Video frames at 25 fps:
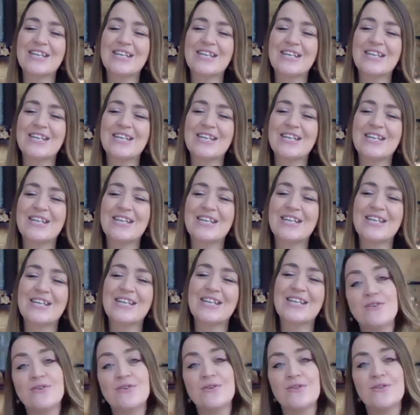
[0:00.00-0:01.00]

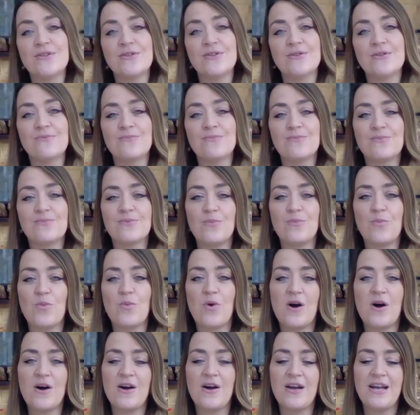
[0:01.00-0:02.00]
But
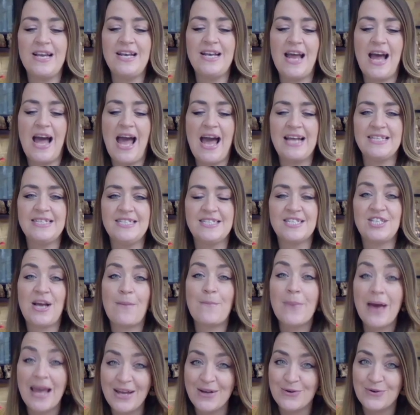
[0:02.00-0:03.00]
I and
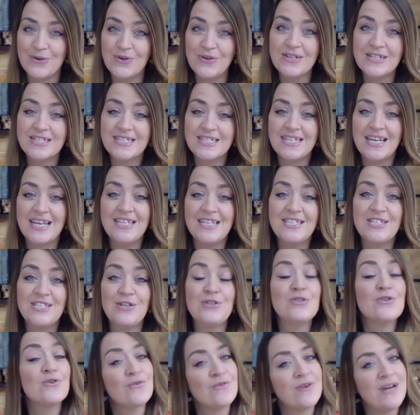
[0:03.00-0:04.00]
champagne corks into
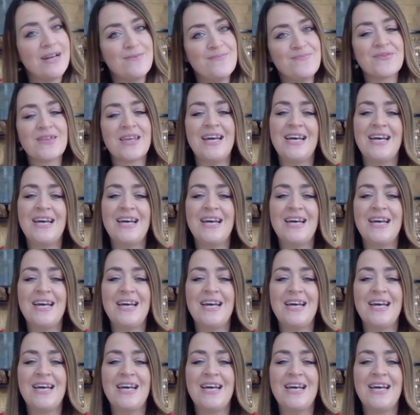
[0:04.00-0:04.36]
jewellery.